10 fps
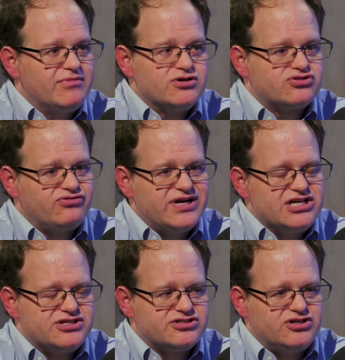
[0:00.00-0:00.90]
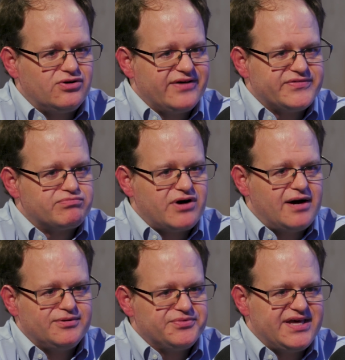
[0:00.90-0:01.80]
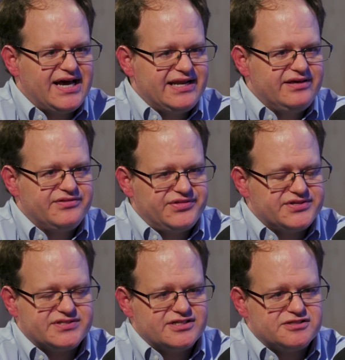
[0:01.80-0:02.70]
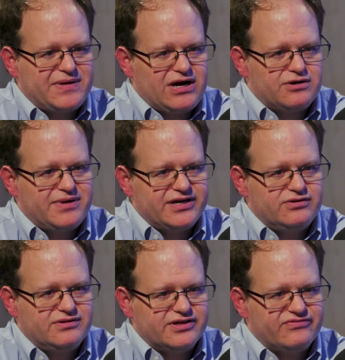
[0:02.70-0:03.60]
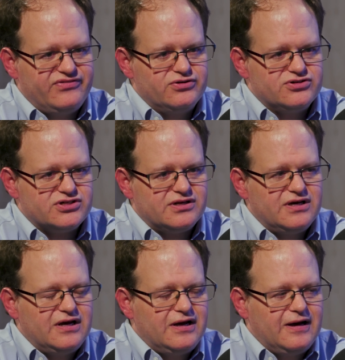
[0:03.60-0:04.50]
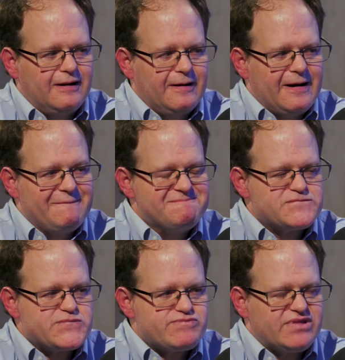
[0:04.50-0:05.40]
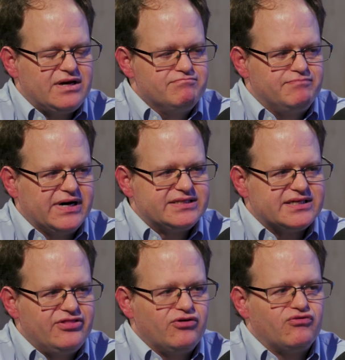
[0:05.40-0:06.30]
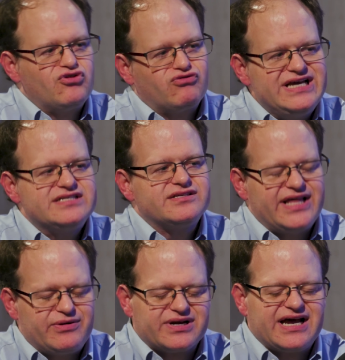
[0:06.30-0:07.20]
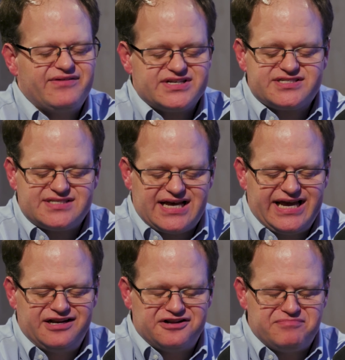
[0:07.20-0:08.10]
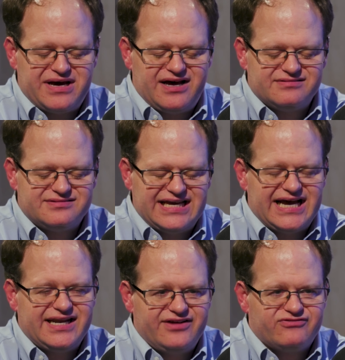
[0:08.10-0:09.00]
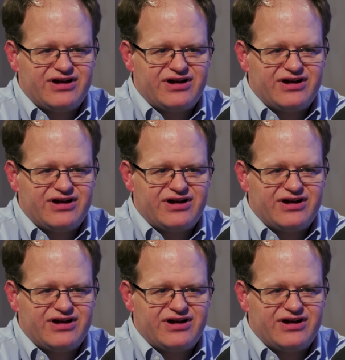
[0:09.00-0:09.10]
most creationists don't have a problem with the idea that the sun's powered by nuclear fusion. But the reason they were kind of excited about the idea of